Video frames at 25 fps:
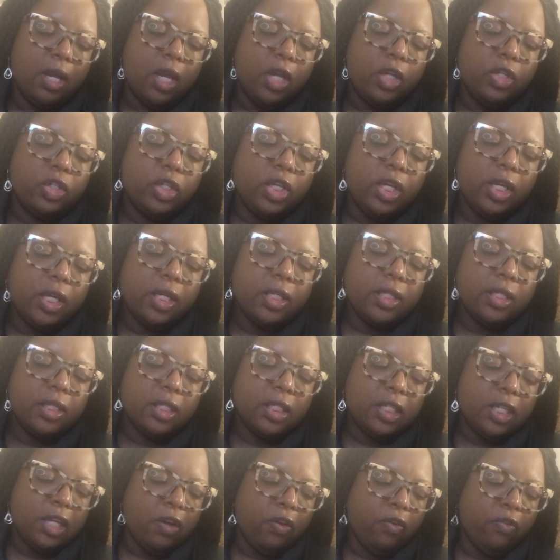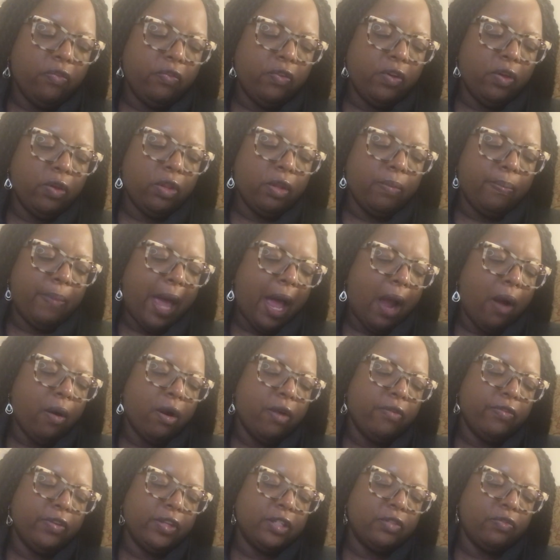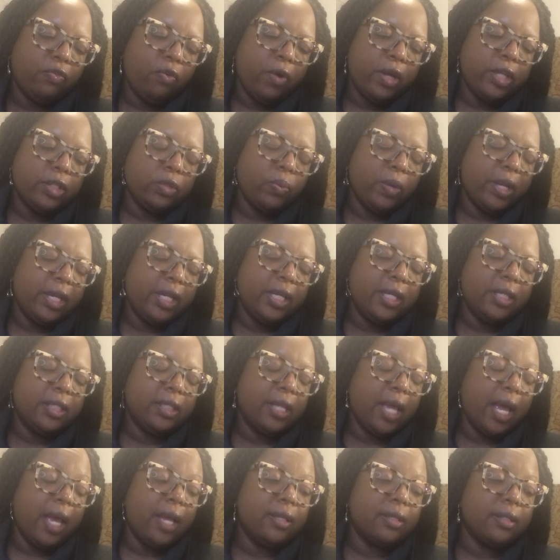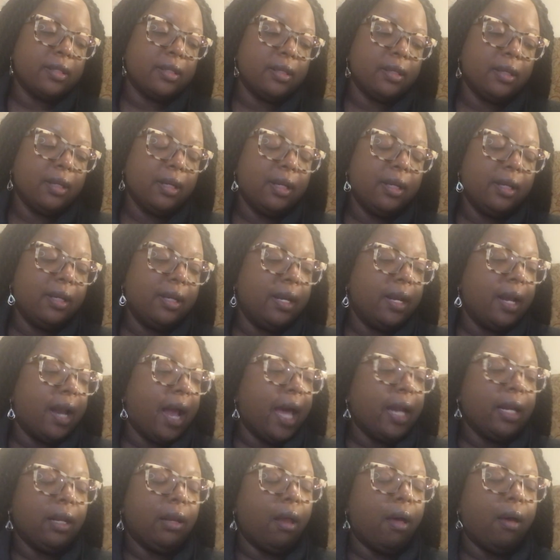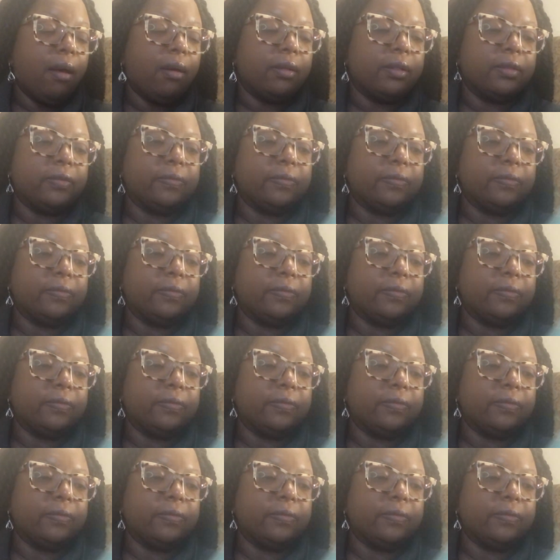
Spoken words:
She can still feel the power of his voice when he says, "Not long."